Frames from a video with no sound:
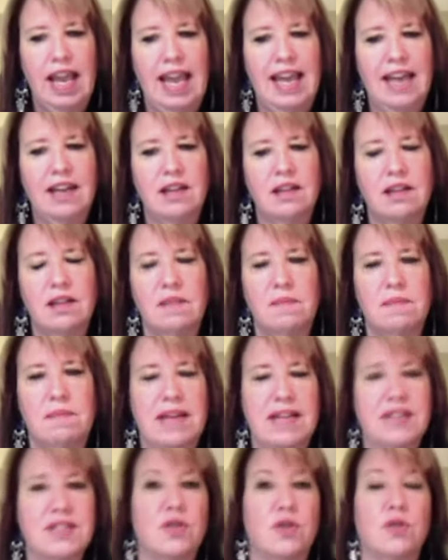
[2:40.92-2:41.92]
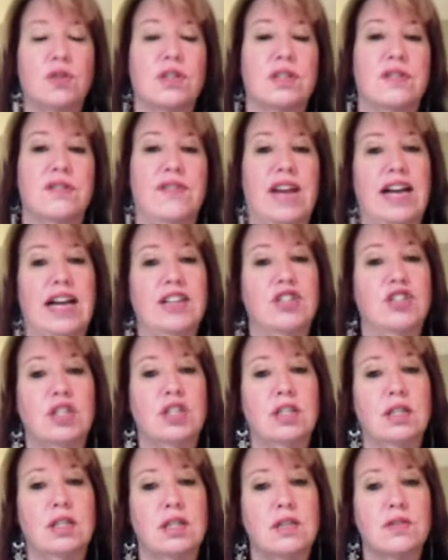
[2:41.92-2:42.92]
And the best course of
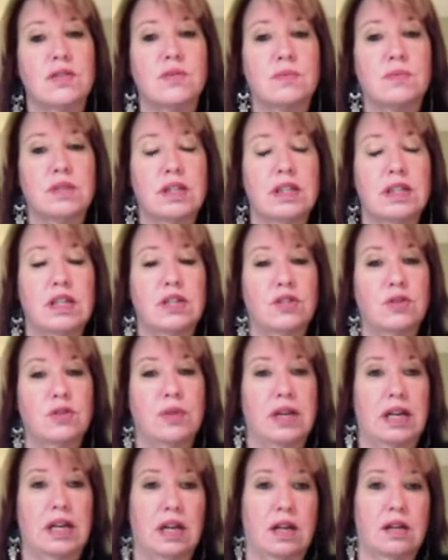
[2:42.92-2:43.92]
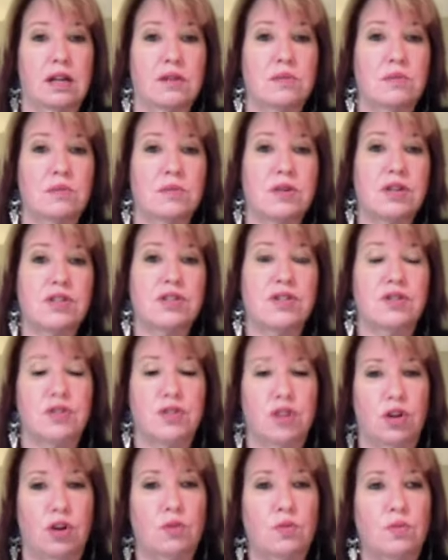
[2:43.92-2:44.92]
action is really doing color works or
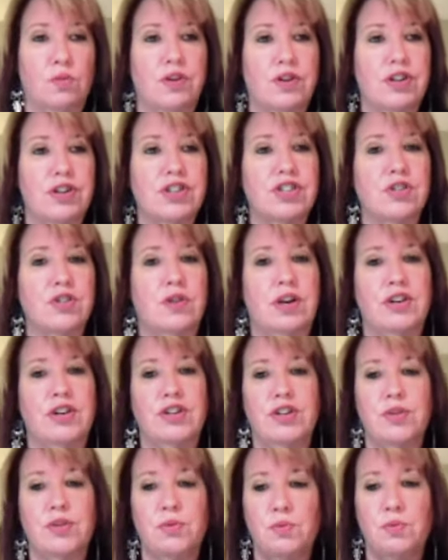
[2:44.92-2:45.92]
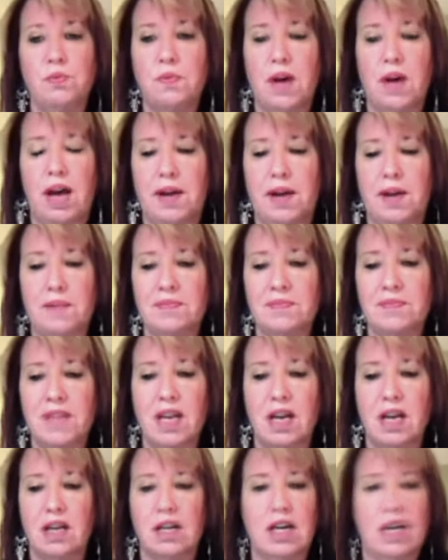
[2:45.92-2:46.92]
tone works or our new um,
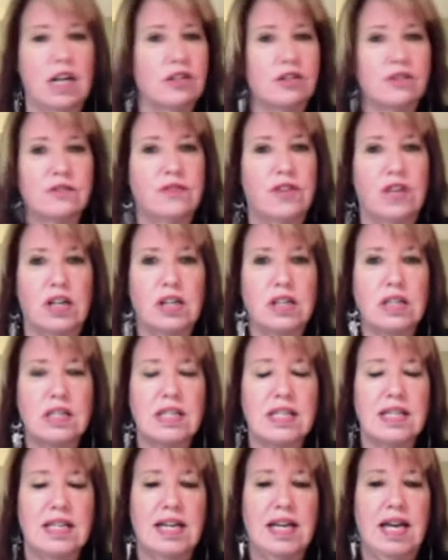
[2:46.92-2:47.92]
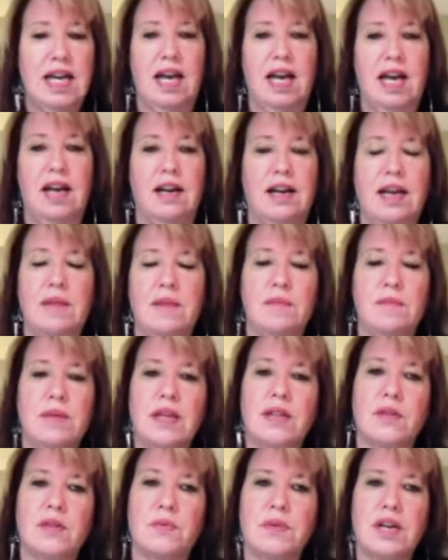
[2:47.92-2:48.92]
Color Falls uh,
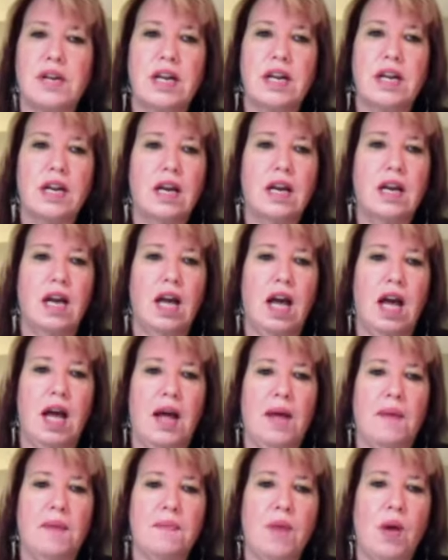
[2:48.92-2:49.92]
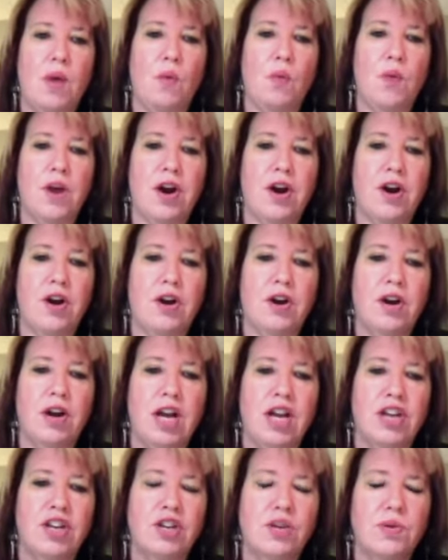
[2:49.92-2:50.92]
MP3, um, where
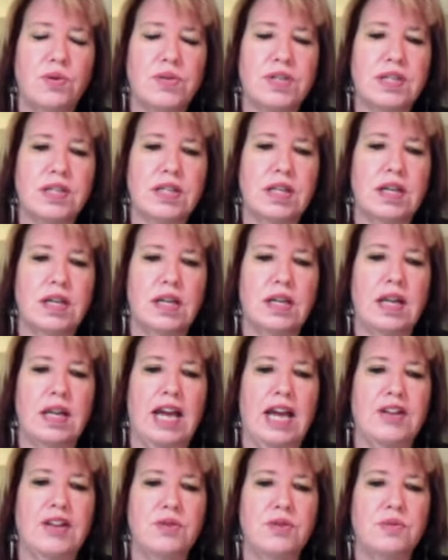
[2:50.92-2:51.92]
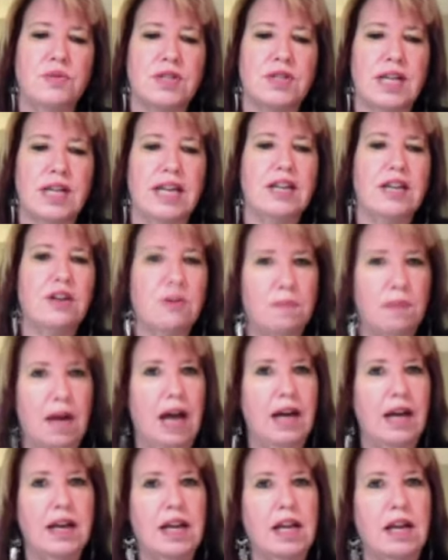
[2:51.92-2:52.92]
you sit and you say to your
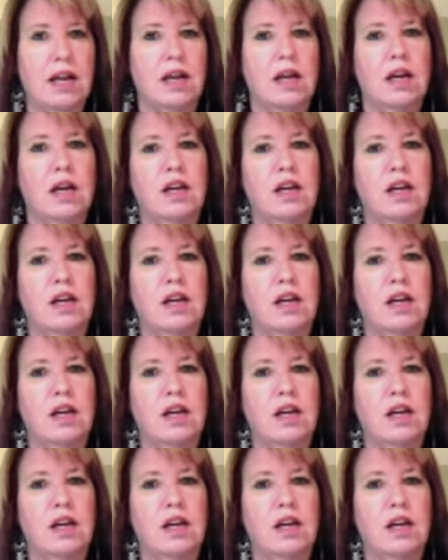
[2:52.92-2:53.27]
body,